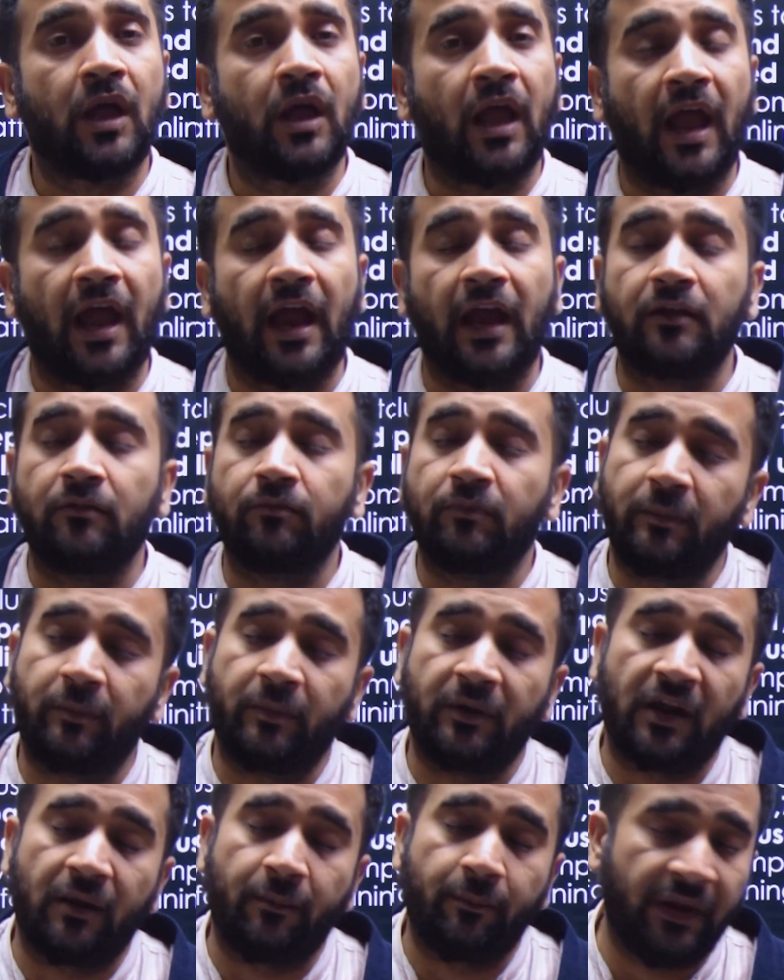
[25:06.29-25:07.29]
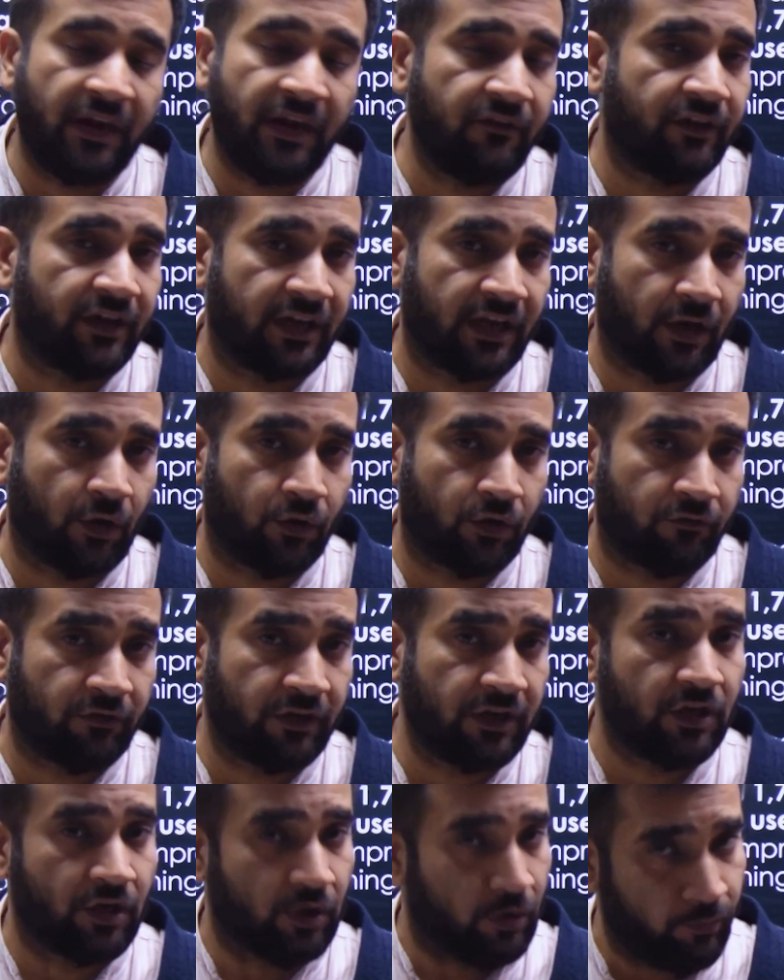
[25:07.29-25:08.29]
and people are benefiting out of
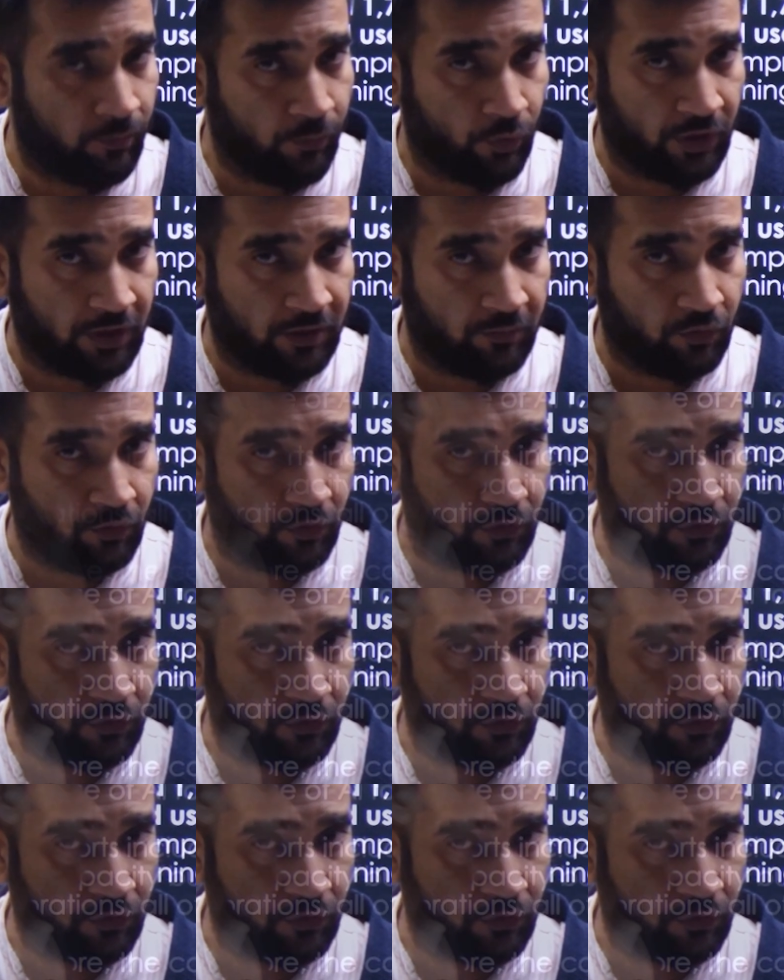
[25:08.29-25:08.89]
it more and more.